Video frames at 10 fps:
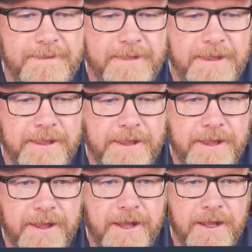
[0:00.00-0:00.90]

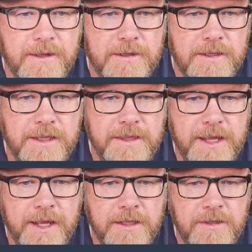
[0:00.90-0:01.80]
Uh, I
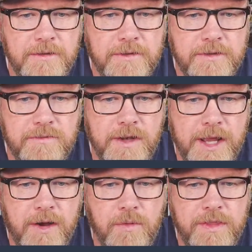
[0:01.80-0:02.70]
think I can do this
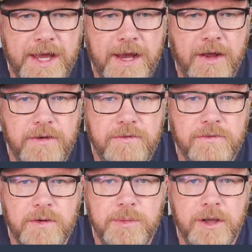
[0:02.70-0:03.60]
now without
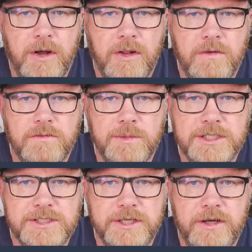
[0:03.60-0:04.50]
tripping all over
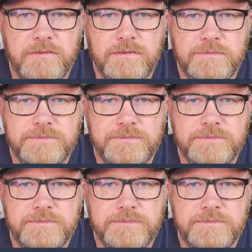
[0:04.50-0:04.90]
myself.